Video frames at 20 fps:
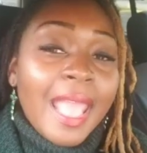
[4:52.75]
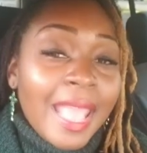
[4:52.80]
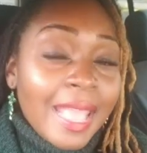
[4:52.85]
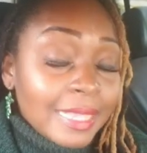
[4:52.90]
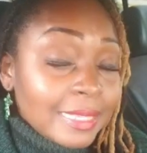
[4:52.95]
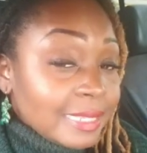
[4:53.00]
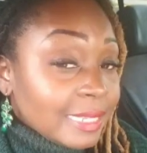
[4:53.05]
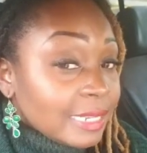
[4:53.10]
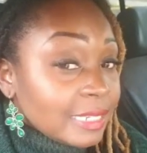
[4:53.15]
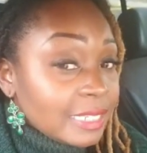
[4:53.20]

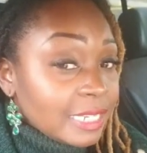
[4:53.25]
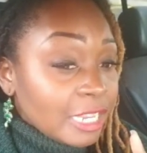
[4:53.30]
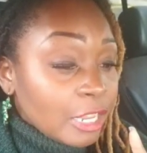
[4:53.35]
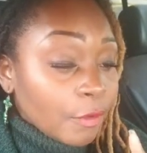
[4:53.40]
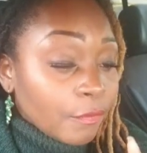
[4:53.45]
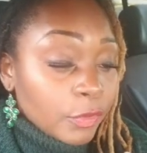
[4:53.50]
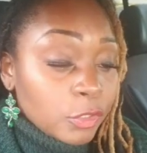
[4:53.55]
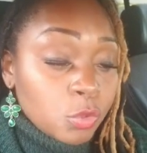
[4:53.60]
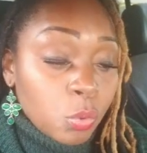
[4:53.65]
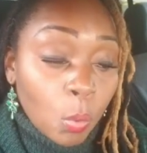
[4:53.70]
ACT
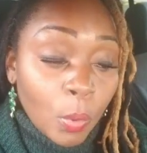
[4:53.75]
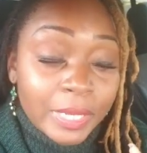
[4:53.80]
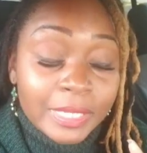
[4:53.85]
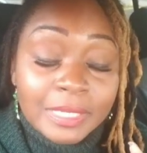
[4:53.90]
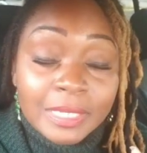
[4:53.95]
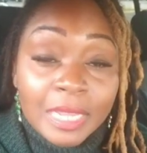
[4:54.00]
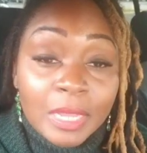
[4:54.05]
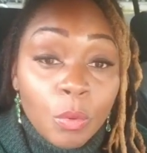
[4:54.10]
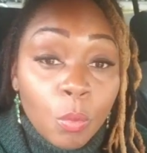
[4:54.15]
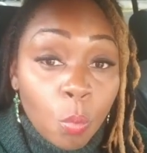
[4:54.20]
of a
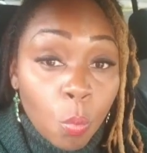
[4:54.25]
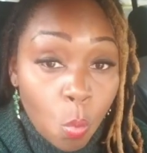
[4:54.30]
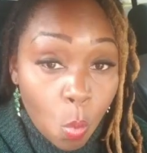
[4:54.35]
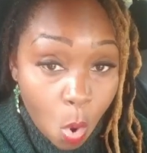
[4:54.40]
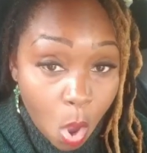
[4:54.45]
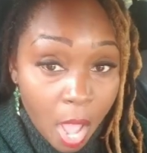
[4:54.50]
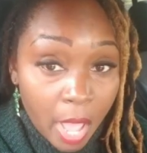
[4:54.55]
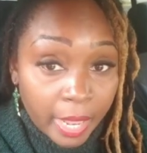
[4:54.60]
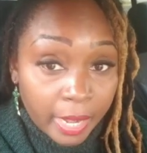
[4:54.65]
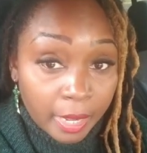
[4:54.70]

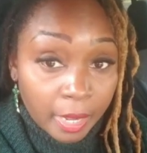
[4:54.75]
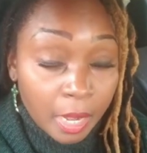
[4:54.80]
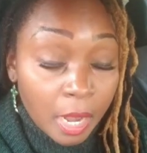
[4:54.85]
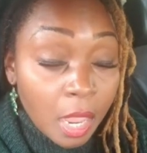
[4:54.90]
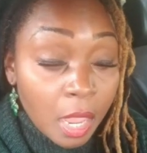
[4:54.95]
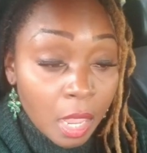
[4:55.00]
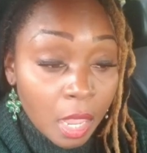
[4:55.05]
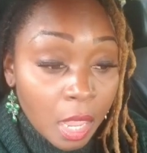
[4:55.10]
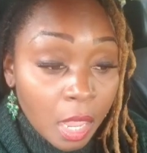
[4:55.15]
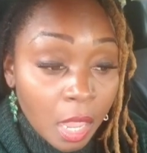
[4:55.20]

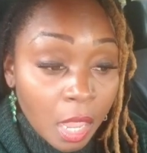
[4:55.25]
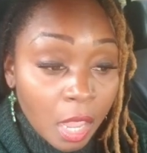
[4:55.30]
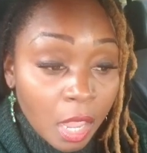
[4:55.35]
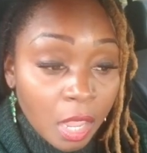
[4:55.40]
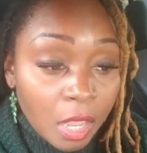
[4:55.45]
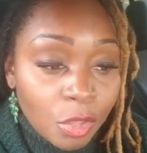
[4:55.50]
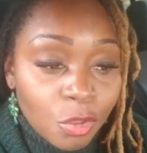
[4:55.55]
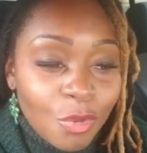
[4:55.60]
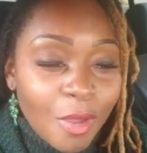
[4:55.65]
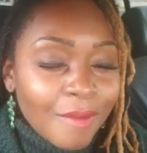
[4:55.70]
21,
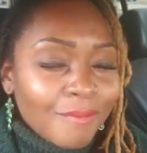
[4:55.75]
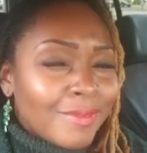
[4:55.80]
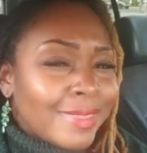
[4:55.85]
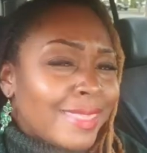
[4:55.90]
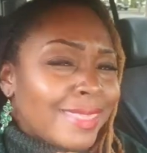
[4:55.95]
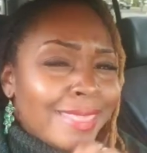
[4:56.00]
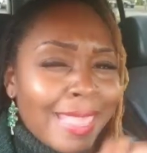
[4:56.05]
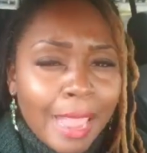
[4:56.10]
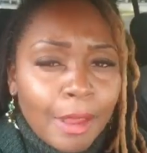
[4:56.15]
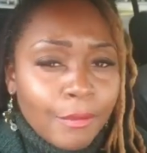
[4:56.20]
you
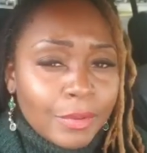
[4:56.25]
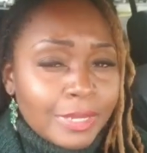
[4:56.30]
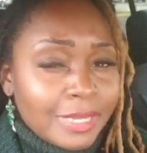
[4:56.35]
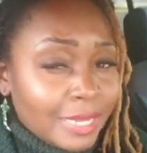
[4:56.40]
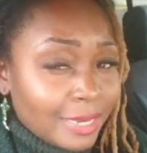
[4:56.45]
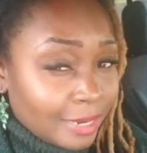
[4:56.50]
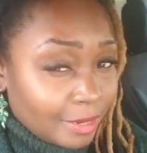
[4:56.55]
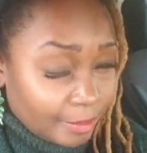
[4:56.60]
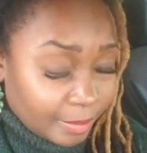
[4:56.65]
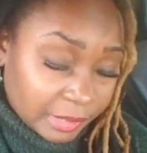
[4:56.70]
have
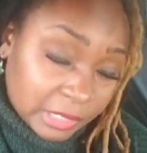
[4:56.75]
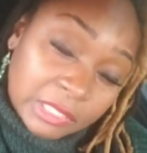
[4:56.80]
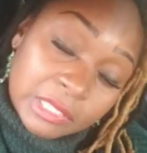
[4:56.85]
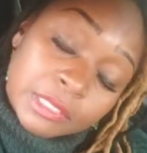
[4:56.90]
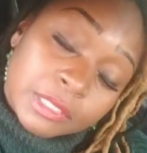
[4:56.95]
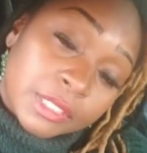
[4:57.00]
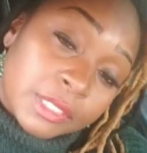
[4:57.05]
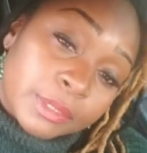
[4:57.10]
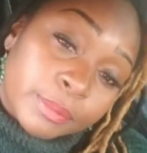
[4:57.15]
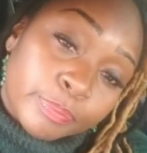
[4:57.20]
guaranteed admissions.